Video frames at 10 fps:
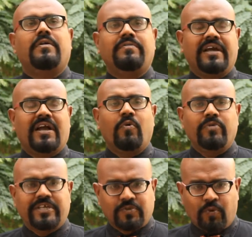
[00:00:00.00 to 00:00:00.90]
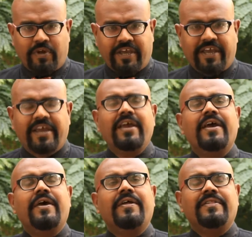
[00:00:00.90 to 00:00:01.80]
The count is okay.
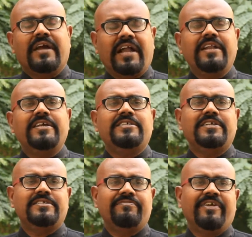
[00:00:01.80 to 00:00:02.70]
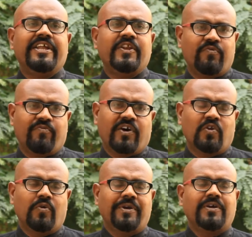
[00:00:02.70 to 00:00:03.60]
The conditions we need to
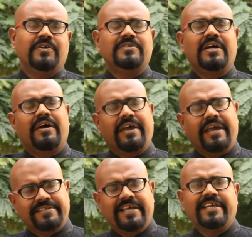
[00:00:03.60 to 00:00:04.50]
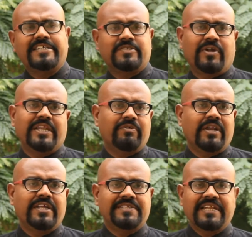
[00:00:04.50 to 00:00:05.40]
follow, because SIH
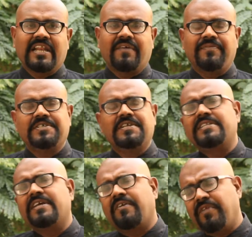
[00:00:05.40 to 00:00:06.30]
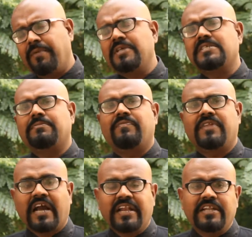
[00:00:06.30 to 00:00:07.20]
2020 senior officials, they are framing some of
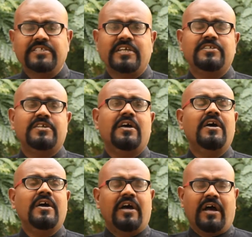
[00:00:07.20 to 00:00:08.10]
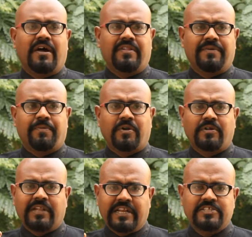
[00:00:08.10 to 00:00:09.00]
the conditions the
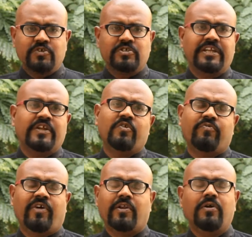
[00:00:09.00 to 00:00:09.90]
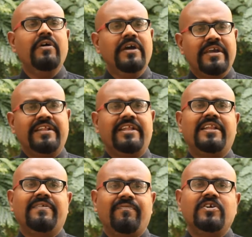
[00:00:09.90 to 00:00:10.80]
particular institution need to follow. In that,
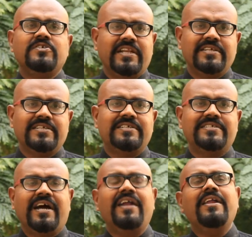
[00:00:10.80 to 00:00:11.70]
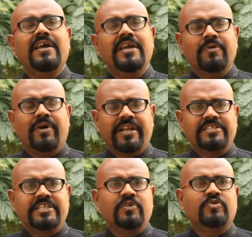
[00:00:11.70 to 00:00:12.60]
the first condition is that your
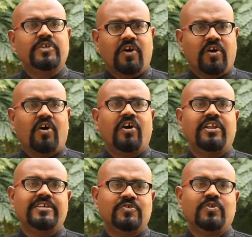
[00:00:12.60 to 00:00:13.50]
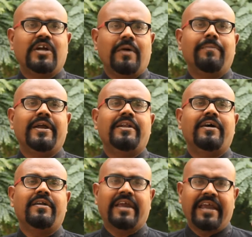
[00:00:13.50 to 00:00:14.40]
institution or college should coming
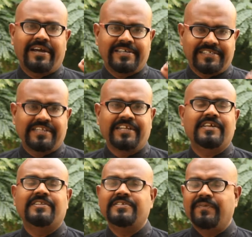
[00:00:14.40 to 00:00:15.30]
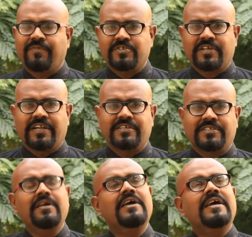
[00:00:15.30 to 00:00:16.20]
under AICTE. This is the first condition.